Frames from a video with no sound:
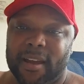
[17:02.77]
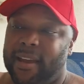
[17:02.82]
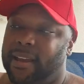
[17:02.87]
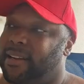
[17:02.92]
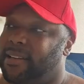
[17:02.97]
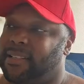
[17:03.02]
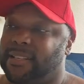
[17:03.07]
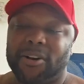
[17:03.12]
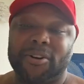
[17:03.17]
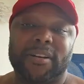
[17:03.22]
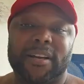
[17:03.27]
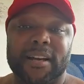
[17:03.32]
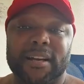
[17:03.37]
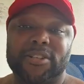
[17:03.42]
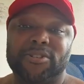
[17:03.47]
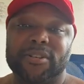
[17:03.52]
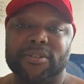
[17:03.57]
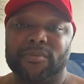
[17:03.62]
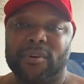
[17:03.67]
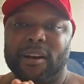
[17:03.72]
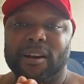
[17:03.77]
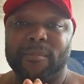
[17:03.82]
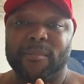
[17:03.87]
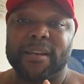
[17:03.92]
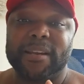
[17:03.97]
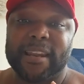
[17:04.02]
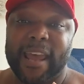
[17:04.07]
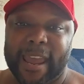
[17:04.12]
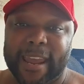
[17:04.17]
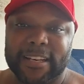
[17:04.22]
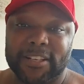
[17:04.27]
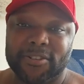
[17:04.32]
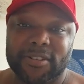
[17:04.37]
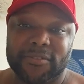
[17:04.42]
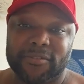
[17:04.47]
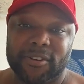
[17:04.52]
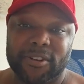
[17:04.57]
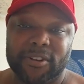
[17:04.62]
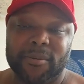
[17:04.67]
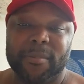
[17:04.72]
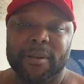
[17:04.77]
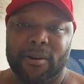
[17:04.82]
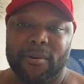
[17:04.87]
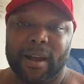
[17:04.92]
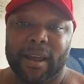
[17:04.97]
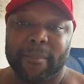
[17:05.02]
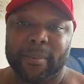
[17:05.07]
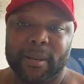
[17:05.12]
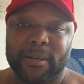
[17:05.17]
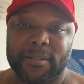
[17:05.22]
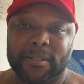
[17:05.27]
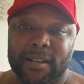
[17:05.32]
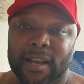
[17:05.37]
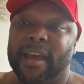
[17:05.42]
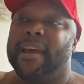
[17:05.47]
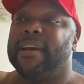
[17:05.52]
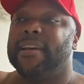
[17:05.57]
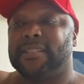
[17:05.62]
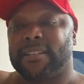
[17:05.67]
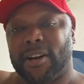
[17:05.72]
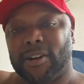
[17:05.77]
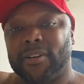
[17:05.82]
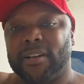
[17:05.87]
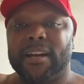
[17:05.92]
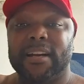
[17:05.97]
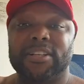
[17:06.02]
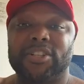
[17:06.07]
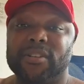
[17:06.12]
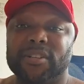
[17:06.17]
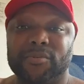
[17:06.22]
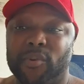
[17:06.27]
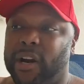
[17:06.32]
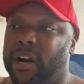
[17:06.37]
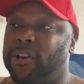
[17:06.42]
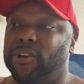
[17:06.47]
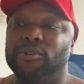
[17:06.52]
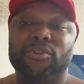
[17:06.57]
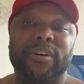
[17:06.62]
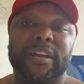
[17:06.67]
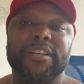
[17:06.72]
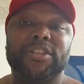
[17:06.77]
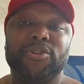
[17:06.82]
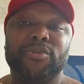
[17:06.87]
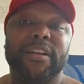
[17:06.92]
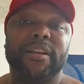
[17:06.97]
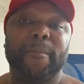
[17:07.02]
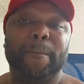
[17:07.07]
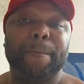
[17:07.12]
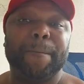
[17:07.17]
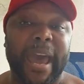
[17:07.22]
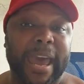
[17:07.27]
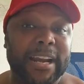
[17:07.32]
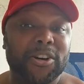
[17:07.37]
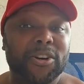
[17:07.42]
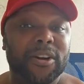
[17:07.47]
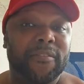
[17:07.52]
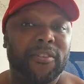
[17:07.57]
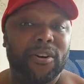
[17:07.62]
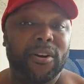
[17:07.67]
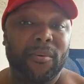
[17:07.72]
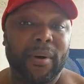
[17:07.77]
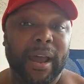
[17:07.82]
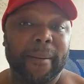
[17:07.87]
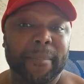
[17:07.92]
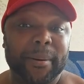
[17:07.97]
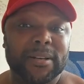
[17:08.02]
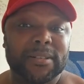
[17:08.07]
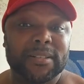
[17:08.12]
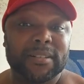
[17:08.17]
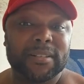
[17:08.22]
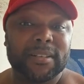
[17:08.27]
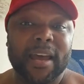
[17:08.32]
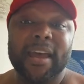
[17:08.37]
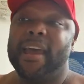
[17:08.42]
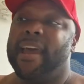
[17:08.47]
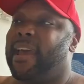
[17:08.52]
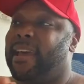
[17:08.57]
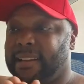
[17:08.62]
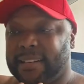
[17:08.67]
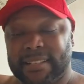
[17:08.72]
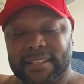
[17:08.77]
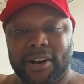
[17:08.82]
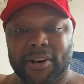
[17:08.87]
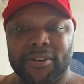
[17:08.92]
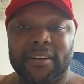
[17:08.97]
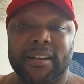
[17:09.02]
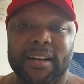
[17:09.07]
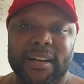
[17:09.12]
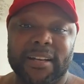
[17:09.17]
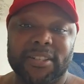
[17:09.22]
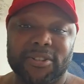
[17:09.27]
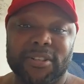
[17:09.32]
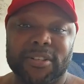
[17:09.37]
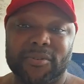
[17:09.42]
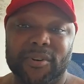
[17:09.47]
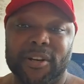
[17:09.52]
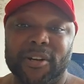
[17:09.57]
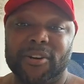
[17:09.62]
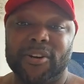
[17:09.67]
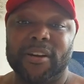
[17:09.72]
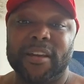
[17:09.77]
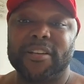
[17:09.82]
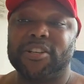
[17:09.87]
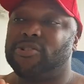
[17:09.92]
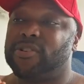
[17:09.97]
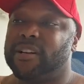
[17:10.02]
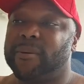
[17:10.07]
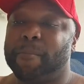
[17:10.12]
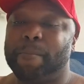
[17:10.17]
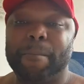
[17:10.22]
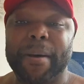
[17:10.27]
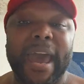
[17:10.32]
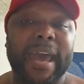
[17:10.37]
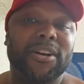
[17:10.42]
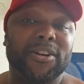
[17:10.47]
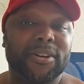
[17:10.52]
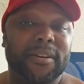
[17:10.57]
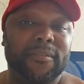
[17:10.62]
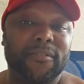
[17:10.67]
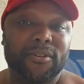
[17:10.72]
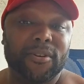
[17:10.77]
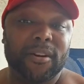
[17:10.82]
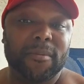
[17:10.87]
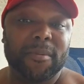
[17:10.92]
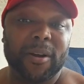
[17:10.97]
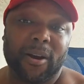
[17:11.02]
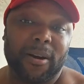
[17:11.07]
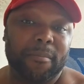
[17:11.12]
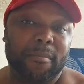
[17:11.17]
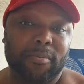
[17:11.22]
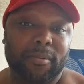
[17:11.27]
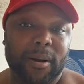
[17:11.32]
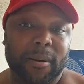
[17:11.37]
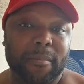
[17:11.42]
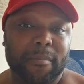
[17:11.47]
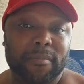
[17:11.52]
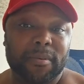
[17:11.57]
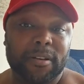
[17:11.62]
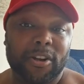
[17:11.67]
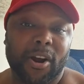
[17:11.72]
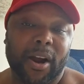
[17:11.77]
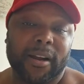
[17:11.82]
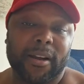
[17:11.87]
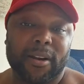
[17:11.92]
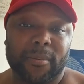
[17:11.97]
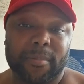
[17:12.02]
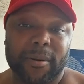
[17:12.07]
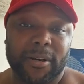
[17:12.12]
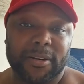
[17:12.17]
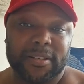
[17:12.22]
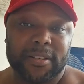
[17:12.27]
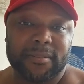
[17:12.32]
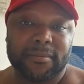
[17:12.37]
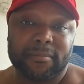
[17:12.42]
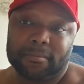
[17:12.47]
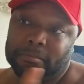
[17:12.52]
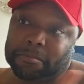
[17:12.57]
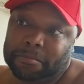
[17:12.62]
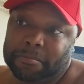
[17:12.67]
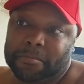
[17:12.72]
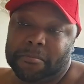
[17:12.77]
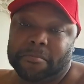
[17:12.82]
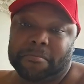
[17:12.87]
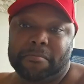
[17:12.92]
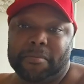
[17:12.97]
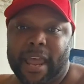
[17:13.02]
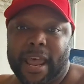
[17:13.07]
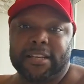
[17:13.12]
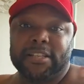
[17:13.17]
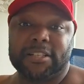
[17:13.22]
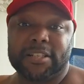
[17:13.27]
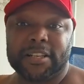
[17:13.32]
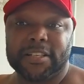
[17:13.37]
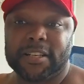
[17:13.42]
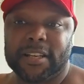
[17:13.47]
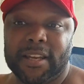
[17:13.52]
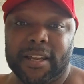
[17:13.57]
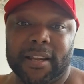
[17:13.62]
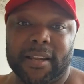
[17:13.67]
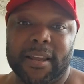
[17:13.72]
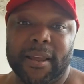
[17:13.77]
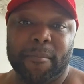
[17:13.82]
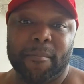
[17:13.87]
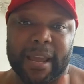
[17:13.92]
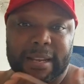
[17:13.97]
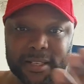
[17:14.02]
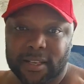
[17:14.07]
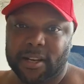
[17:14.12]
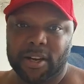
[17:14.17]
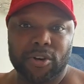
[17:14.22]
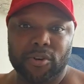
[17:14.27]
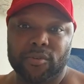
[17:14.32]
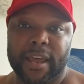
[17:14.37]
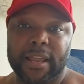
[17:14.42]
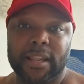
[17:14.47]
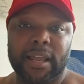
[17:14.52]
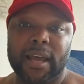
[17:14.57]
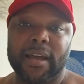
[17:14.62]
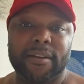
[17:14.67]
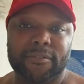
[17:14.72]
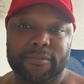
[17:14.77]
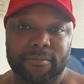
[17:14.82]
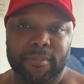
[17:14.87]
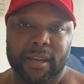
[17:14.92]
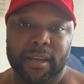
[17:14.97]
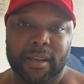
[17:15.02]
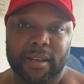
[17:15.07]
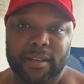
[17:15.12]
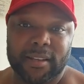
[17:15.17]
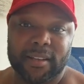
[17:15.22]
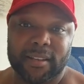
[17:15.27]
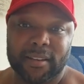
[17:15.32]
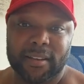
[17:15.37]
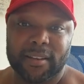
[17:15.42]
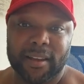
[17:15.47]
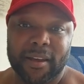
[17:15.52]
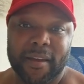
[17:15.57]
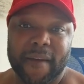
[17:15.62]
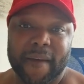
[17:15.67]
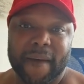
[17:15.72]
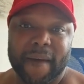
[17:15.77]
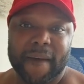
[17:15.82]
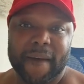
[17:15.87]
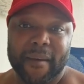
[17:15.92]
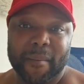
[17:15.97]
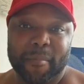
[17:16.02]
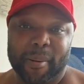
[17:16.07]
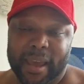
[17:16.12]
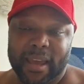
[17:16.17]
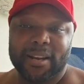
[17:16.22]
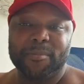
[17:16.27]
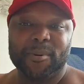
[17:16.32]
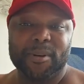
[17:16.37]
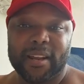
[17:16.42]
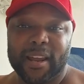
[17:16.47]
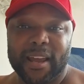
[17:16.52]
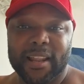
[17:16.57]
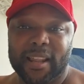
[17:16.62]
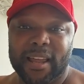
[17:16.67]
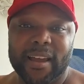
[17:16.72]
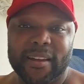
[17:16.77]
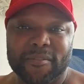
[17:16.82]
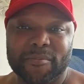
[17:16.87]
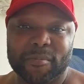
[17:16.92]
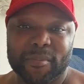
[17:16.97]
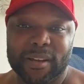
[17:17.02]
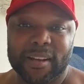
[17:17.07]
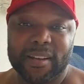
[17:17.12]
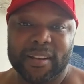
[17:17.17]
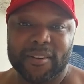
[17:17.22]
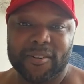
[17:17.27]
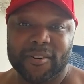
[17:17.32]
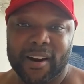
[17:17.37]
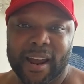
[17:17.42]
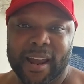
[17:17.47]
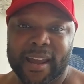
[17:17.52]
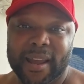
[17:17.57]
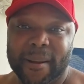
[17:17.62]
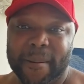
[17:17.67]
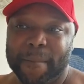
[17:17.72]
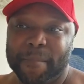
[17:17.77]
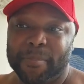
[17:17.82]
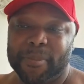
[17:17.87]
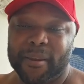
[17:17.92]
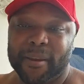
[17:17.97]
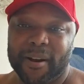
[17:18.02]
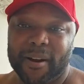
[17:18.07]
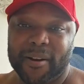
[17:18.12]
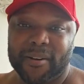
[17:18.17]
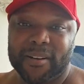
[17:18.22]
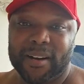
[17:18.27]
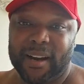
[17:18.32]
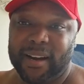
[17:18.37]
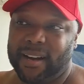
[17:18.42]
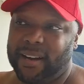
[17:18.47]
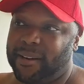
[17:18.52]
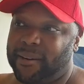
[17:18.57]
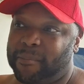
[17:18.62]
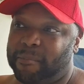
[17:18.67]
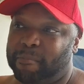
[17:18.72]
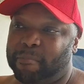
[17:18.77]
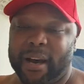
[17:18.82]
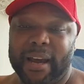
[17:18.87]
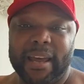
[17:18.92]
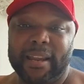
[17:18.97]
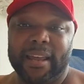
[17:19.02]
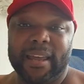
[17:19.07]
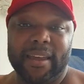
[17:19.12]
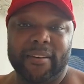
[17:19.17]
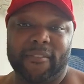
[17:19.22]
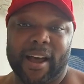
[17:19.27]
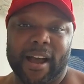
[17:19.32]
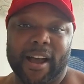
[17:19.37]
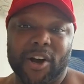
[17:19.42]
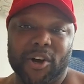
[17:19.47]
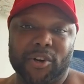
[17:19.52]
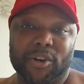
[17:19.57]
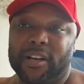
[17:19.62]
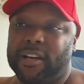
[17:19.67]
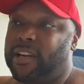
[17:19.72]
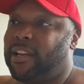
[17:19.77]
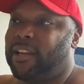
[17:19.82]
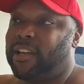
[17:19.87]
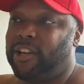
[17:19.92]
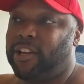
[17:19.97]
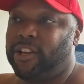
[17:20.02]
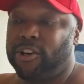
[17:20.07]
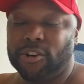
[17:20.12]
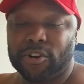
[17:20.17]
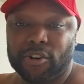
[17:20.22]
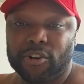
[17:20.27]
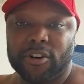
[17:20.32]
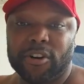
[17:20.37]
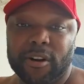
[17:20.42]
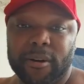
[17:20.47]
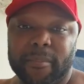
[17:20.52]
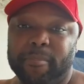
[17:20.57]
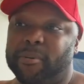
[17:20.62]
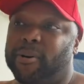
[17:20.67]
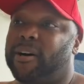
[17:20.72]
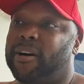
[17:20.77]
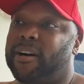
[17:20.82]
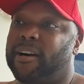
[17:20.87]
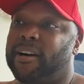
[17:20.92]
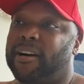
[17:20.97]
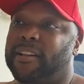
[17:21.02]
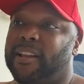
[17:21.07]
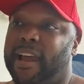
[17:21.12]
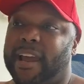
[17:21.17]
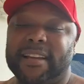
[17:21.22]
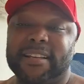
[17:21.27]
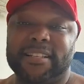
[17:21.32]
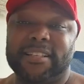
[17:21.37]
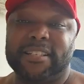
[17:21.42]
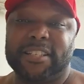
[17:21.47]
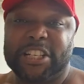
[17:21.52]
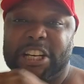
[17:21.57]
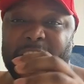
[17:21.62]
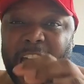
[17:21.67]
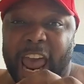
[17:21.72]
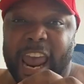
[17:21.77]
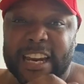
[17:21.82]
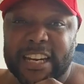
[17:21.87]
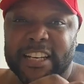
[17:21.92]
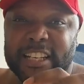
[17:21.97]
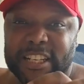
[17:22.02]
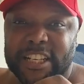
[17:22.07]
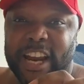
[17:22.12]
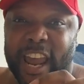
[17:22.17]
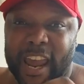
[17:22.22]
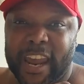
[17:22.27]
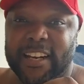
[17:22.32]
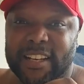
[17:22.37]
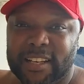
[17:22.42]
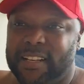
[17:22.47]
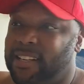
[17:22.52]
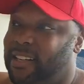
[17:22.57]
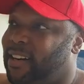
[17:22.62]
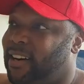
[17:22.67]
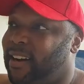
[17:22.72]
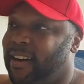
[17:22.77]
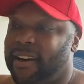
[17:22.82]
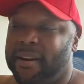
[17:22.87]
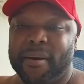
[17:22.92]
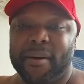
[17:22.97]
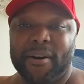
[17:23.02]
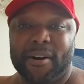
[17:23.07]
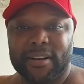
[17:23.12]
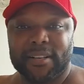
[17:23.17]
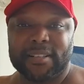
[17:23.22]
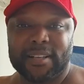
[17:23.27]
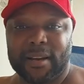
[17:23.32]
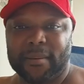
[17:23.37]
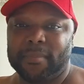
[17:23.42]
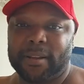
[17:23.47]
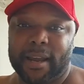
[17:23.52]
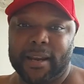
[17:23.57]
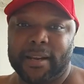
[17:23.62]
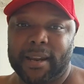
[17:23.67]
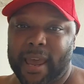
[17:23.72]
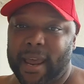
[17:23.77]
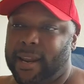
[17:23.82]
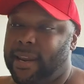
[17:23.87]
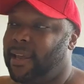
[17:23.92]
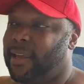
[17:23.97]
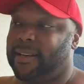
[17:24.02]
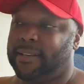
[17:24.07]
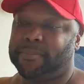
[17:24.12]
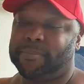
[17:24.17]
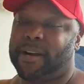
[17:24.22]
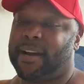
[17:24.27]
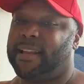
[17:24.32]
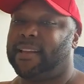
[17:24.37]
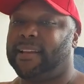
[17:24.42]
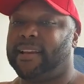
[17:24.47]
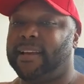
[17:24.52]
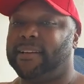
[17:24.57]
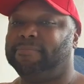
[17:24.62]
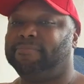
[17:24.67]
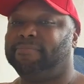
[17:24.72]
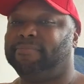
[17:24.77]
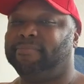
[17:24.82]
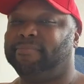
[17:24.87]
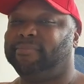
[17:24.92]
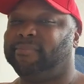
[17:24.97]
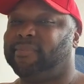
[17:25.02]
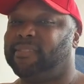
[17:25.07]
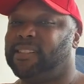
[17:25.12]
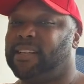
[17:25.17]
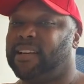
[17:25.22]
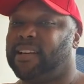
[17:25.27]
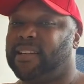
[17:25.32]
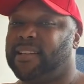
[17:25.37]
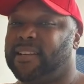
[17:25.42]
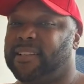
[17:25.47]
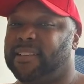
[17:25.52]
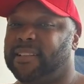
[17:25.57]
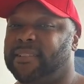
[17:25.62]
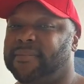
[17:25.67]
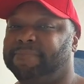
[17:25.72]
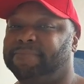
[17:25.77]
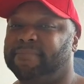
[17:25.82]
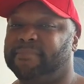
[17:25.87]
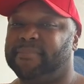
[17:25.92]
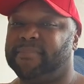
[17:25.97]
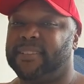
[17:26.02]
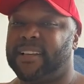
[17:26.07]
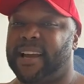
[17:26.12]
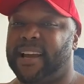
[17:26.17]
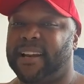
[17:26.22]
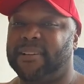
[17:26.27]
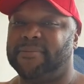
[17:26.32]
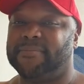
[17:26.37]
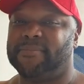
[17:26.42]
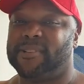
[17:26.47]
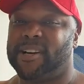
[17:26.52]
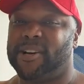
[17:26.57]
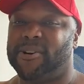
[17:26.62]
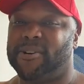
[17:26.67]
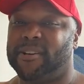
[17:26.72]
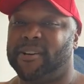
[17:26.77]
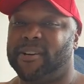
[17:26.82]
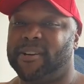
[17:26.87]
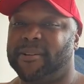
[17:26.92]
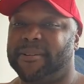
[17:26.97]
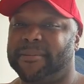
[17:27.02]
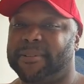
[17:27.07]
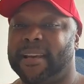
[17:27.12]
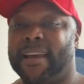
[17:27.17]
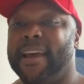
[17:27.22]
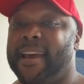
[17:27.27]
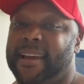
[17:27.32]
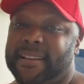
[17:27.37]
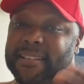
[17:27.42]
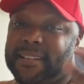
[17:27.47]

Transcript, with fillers: And there's certain countries where it'll be dangerous for you to be a white person. There's certain countries where you'll get treated better if you're a white person. And there's certain countries where you'll get treated better if you're a darker person. That's just it. In Mexico, they love me. In Panama, they love me, right? You know, but if I go to Europe or like China or something like that, then it's probably like, look at this, I don't know, you know what I'm saying?